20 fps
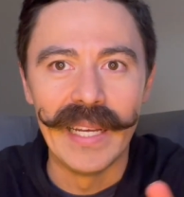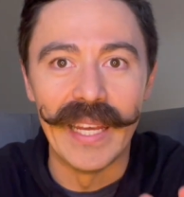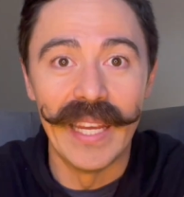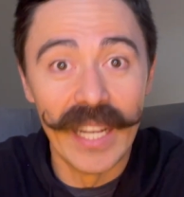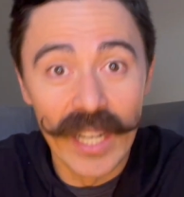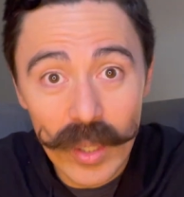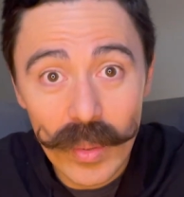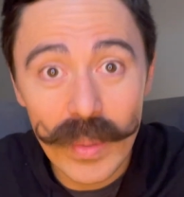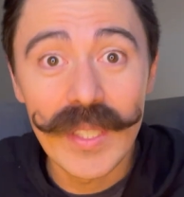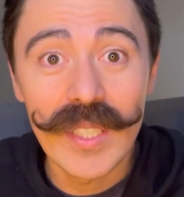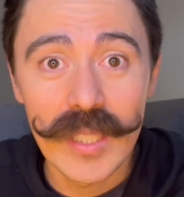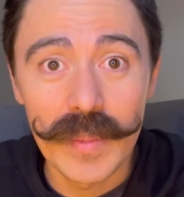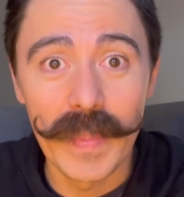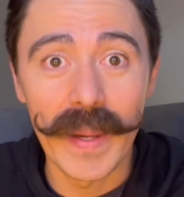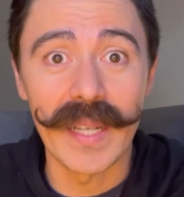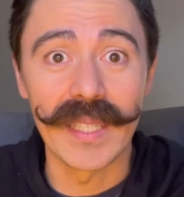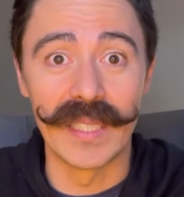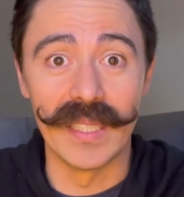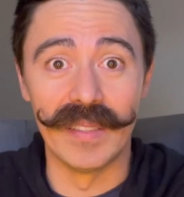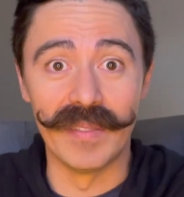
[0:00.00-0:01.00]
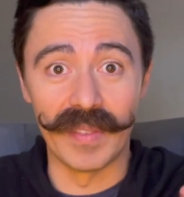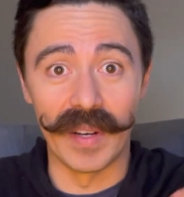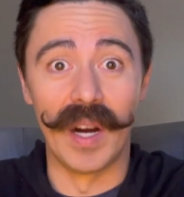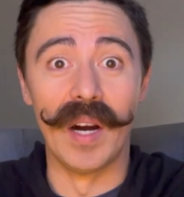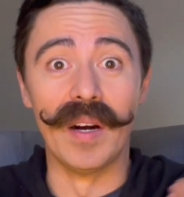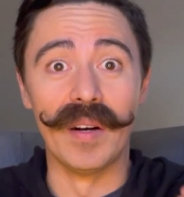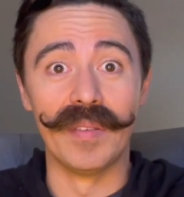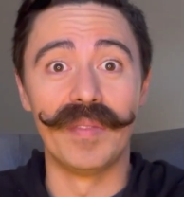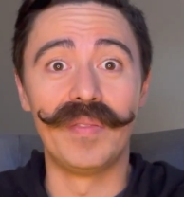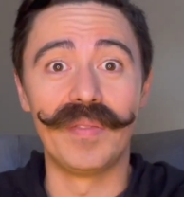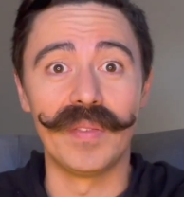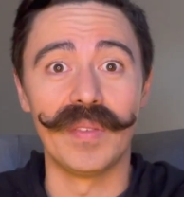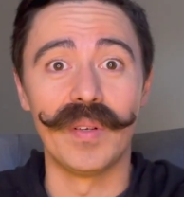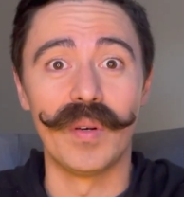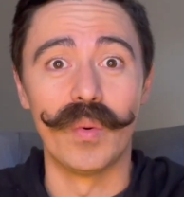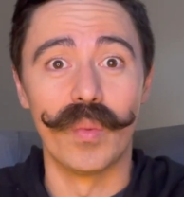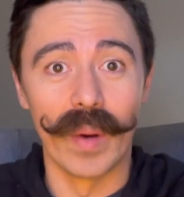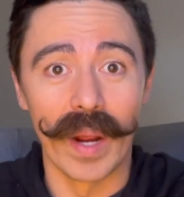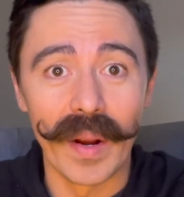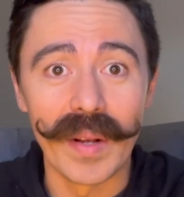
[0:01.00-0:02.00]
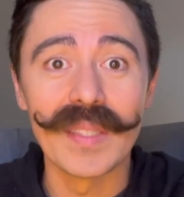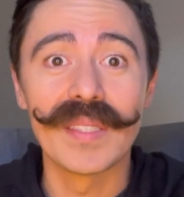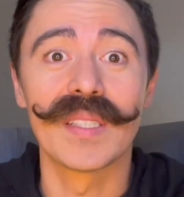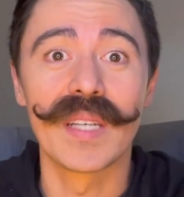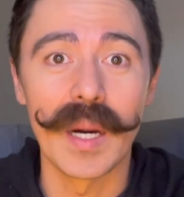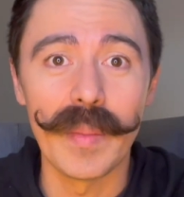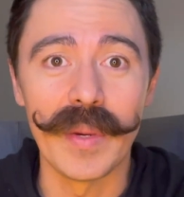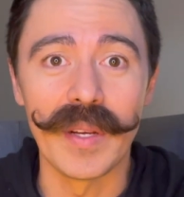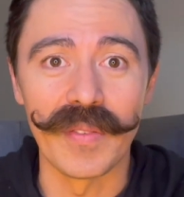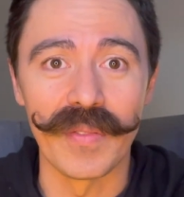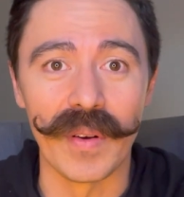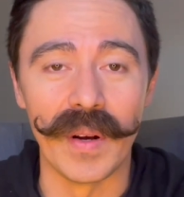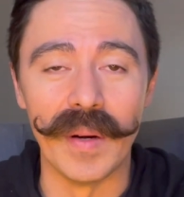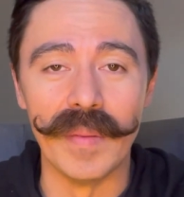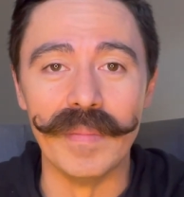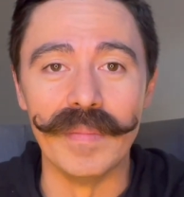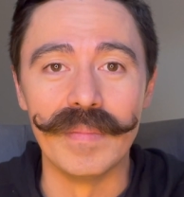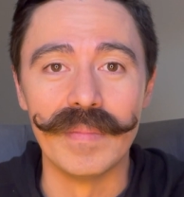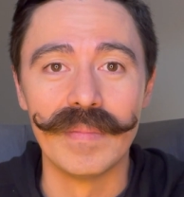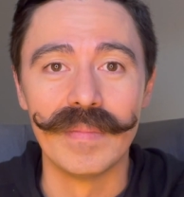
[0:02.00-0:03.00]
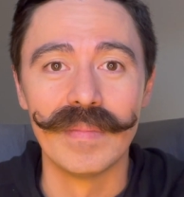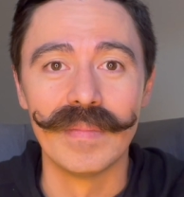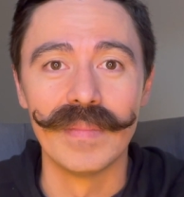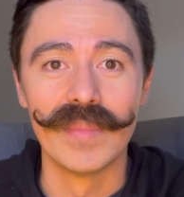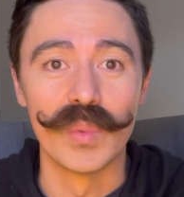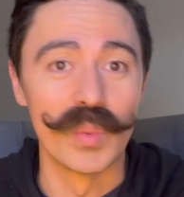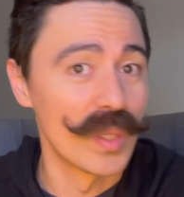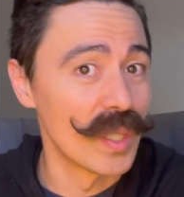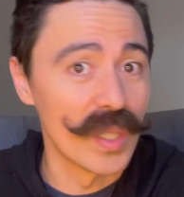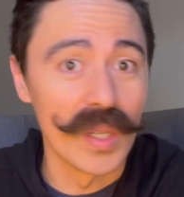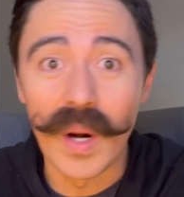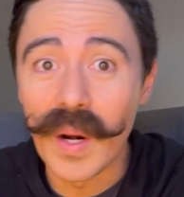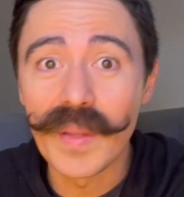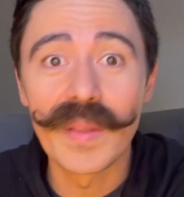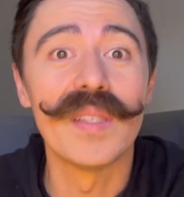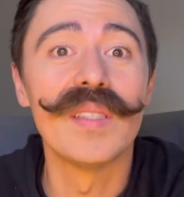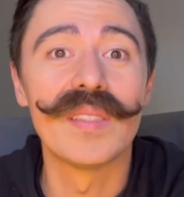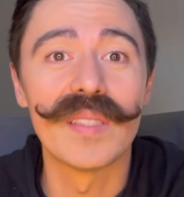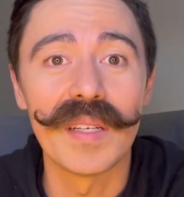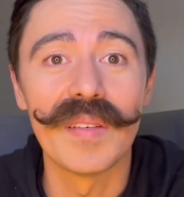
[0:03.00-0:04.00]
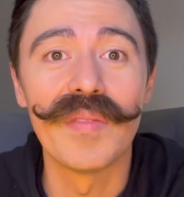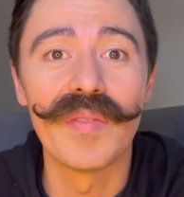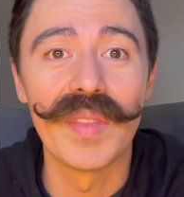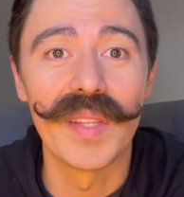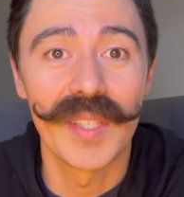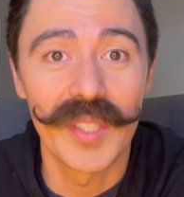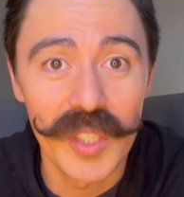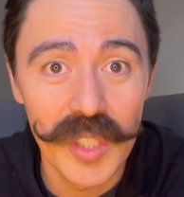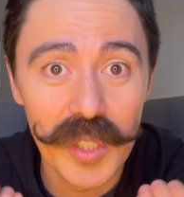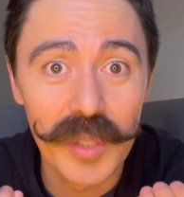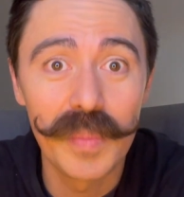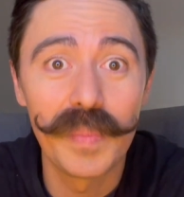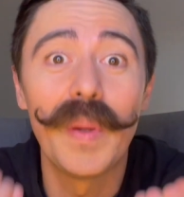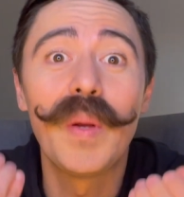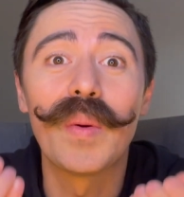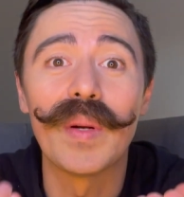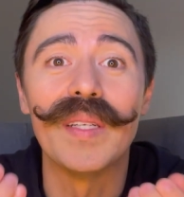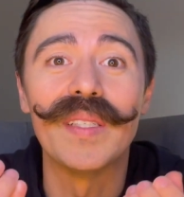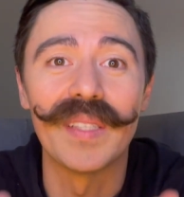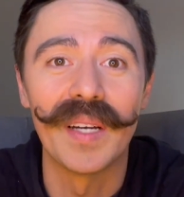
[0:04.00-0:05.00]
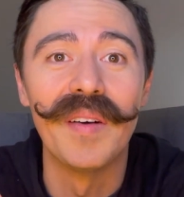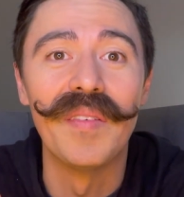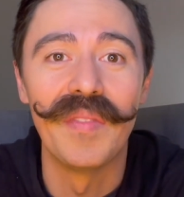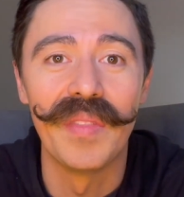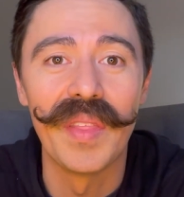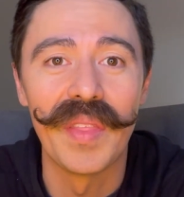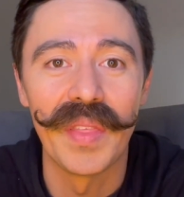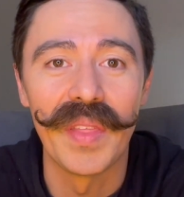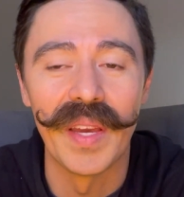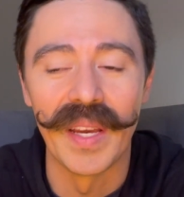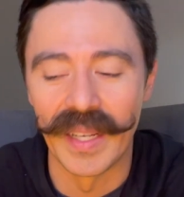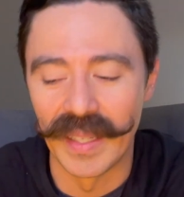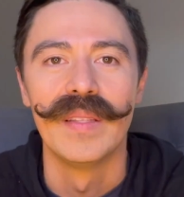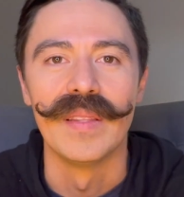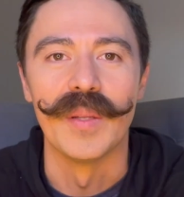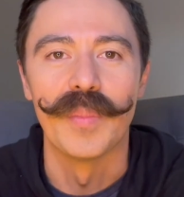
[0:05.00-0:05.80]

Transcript: irrespective of where it's coming from, regardless of the spirit of the thing.